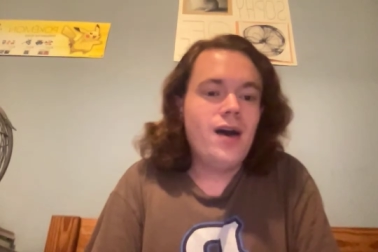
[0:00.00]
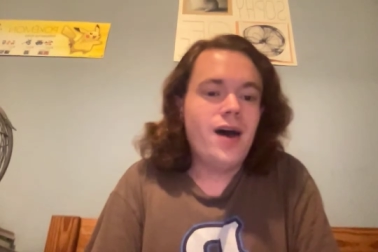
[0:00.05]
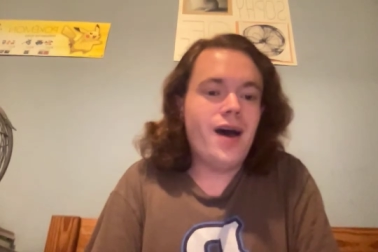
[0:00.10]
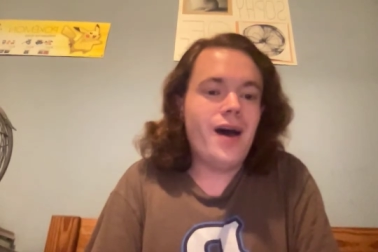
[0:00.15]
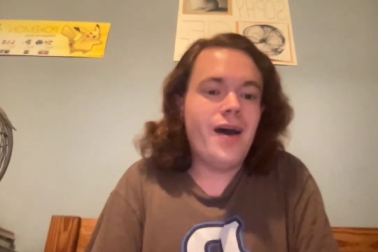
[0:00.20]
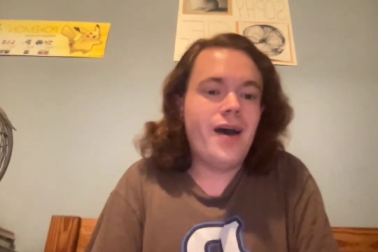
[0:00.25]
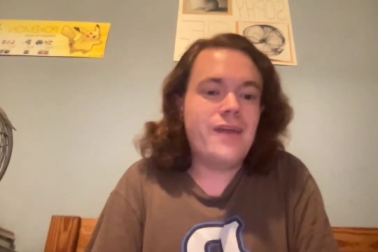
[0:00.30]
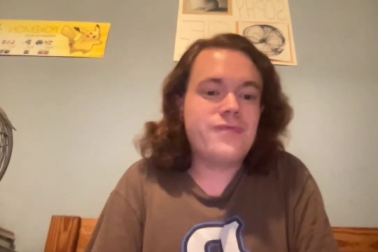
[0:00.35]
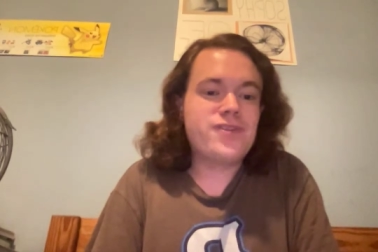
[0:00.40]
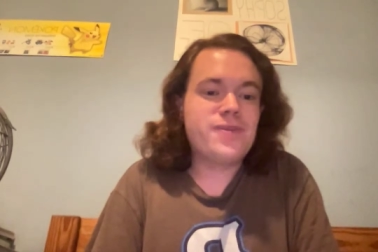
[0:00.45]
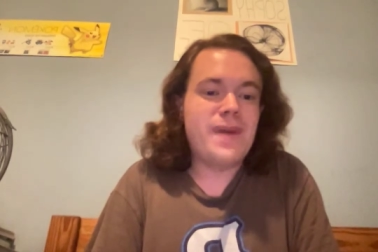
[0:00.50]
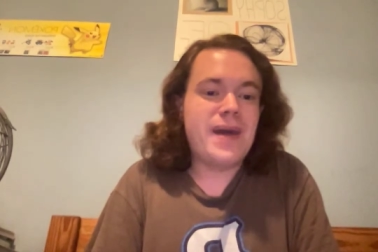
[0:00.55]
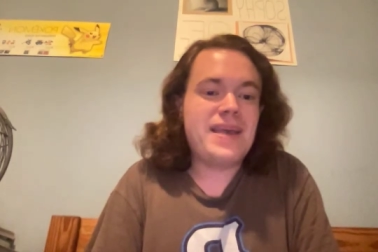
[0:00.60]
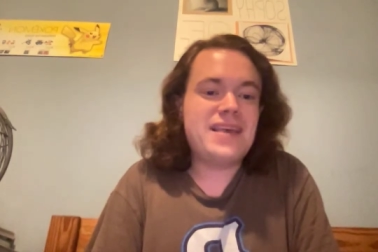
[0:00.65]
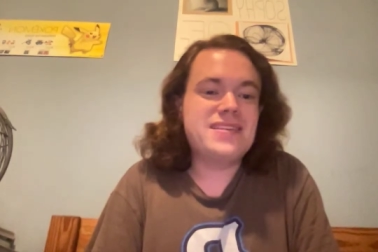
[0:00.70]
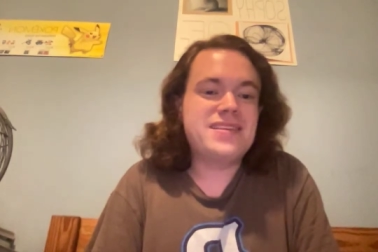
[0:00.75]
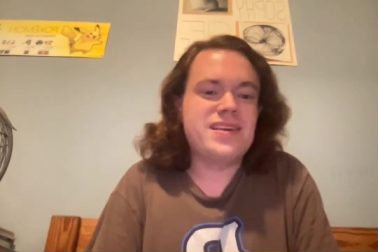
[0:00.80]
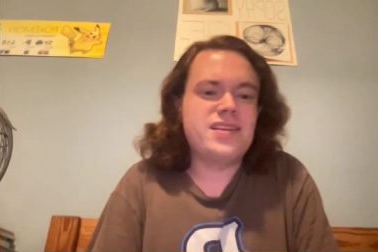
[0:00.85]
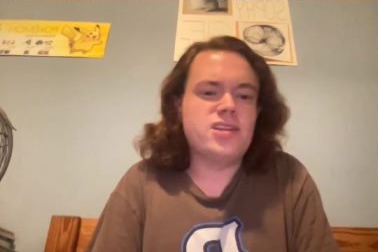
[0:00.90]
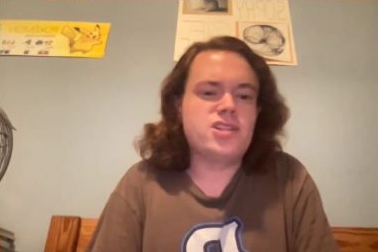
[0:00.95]
And
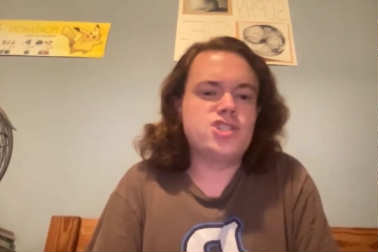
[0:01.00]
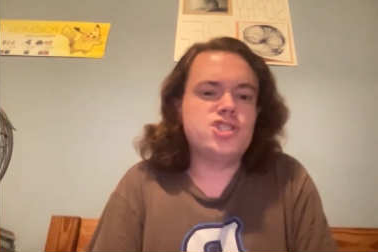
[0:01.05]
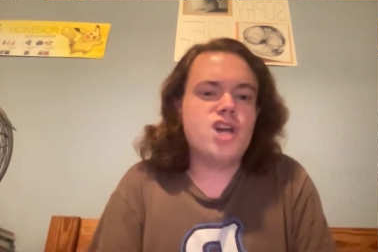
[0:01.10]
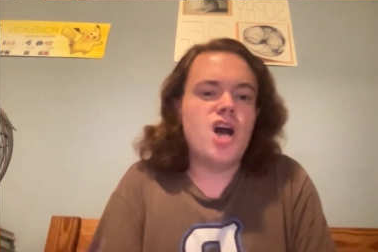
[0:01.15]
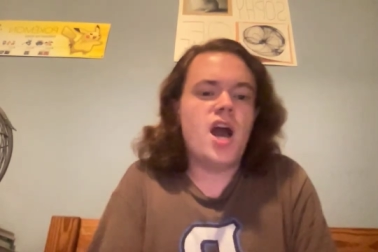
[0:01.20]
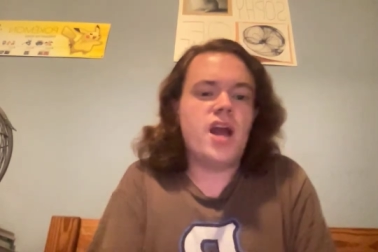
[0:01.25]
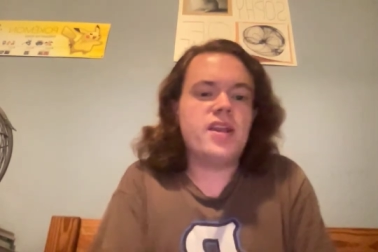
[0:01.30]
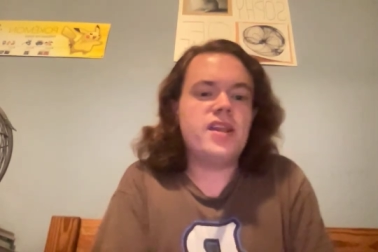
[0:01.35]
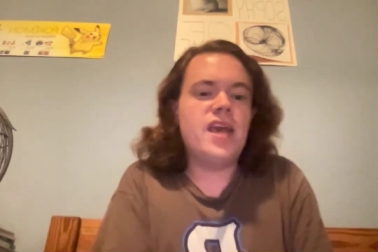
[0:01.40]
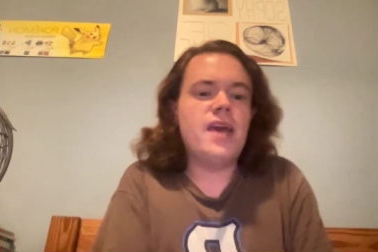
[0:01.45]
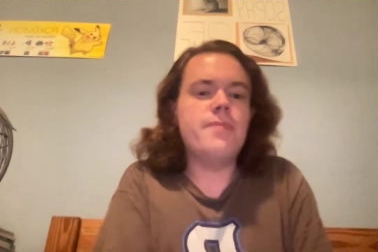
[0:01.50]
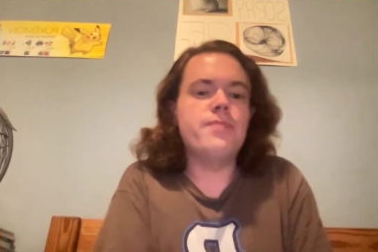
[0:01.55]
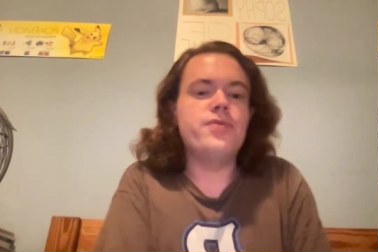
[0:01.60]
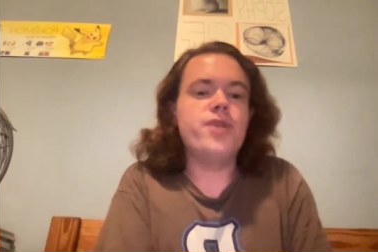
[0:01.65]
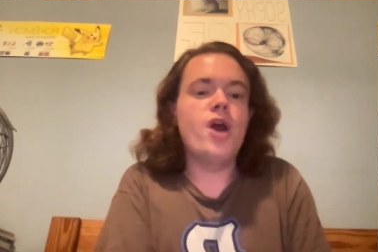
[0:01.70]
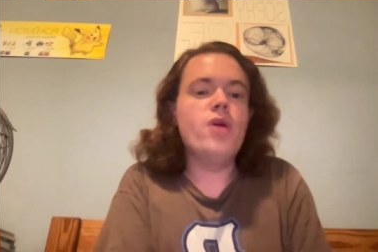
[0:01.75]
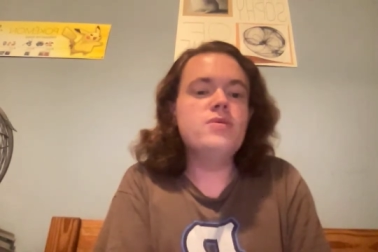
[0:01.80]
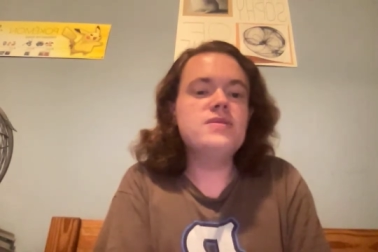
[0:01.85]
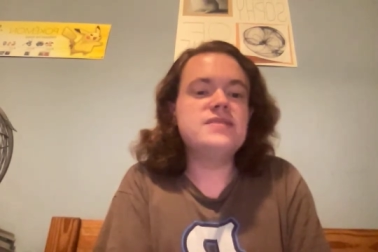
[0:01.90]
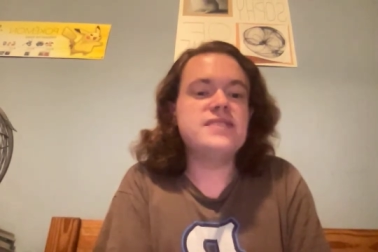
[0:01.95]
Rebecca's kind of shocked.
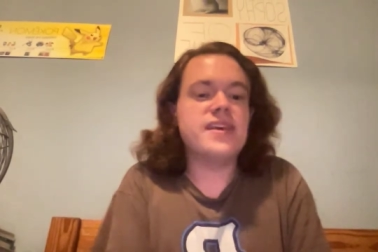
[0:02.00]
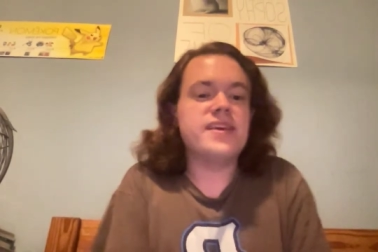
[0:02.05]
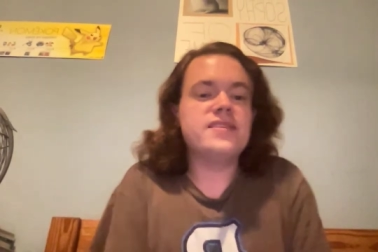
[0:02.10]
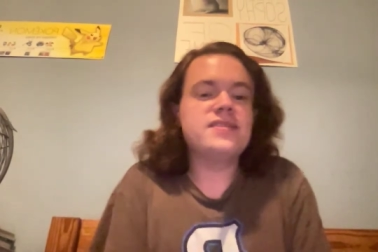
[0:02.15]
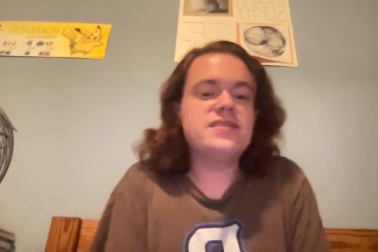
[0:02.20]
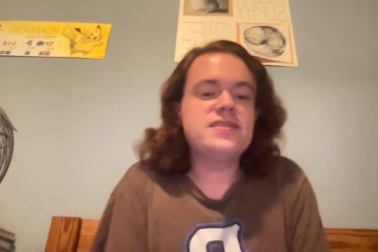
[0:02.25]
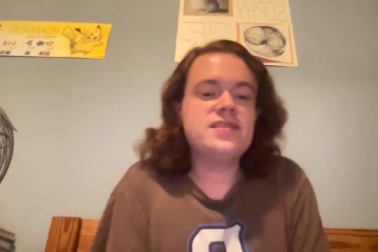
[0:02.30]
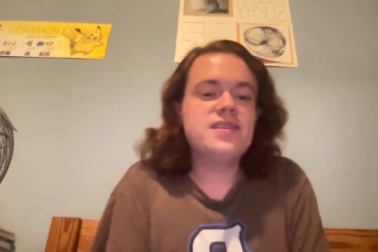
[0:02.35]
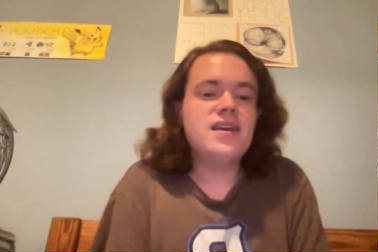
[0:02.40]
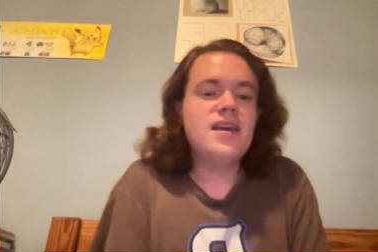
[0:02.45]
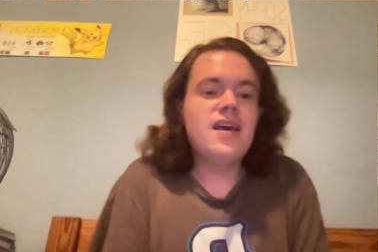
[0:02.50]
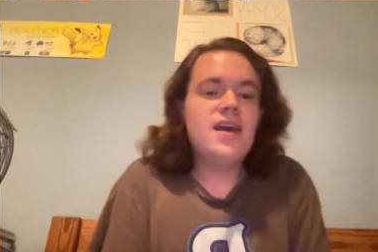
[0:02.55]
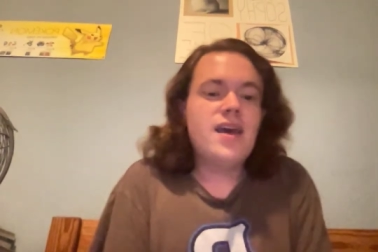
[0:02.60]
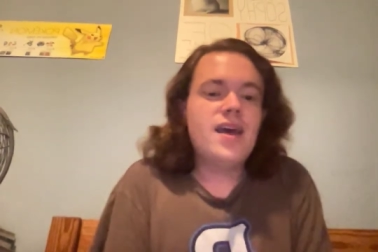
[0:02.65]
Hypnosis?